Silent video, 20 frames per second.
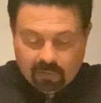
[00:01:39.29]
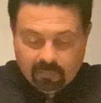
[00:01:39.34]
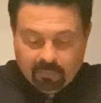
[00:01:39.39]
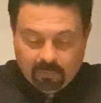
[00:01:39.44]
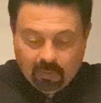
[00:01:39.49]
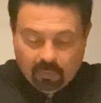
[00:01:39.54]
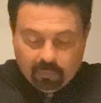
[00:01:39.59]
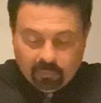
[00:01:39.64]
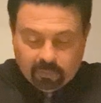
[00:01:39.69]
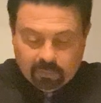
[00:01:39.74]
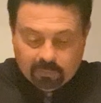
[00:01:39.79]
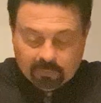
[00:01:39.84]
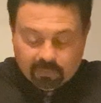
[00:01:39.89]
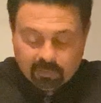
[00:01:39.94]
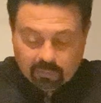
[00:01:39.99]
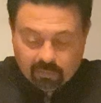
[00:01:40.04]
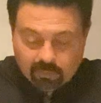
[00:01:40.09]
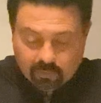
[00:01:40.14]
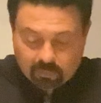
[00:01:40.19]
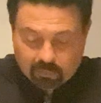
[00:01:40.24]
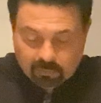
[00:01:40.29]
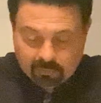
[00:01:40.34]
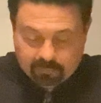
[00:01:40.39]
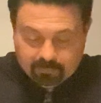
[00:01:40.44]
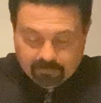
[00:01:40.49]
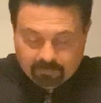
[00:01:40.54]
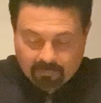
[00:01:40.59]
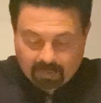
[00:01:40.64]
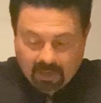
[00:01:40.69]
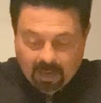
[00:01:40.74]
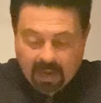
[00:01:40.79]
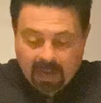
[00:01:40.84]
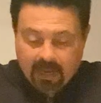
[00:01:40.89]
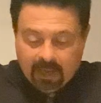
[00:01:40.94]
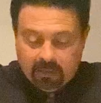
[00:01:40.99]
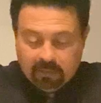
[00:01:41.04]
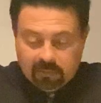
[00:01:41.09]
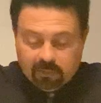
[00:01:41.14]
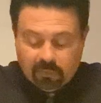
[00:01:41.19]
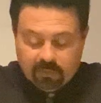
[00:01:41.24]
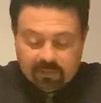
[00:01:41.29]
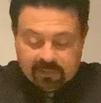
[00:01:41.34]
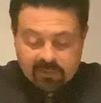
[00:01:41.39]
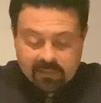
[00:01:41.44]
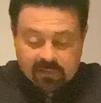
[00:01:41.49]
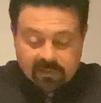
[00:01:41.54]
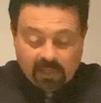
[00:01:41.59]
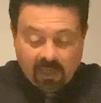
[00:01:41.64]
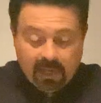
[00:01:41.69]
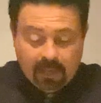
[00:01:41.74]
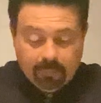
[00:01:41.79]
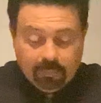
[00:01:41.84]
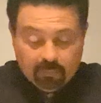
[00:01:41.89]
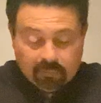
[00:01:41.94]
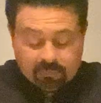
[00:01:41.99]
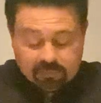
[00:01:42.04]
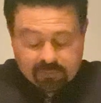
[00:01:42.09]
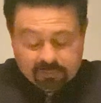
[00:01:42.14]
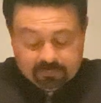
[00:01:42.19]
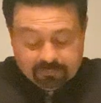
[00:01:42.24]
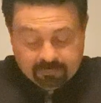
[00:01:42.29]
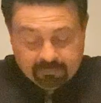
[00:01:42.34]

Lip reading: multitude and to his disciples,